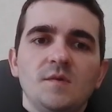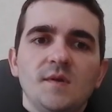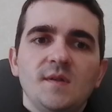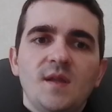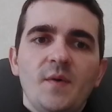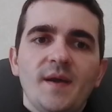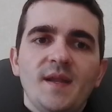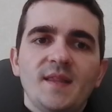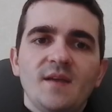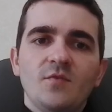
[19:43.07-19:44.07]
Now we
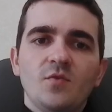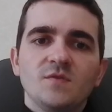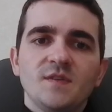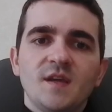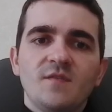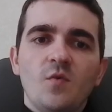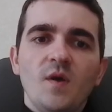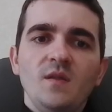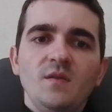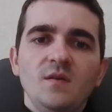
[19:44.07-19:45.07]
cannot take rook because we take the
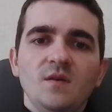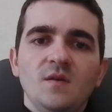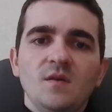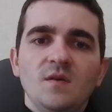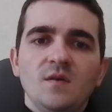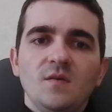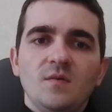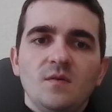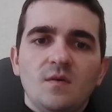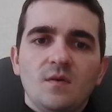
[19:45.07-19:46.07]
queen,
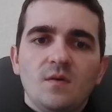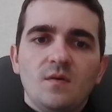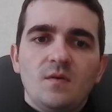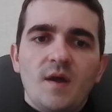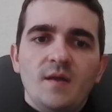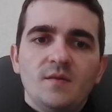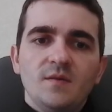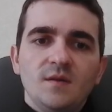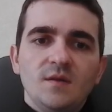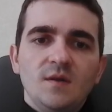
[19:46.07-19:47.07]
right?
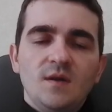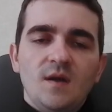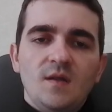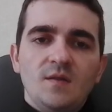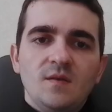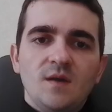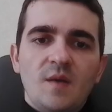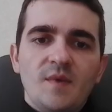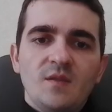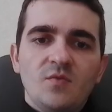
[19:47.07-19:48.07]
And I
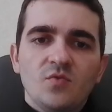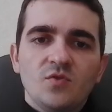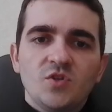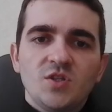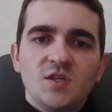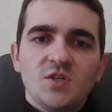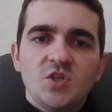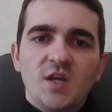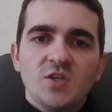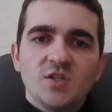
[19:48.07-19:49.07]
mean, rook g6
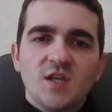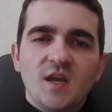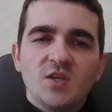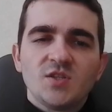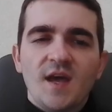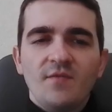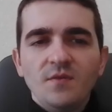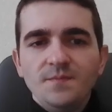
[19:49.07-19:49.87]
check, just king h7.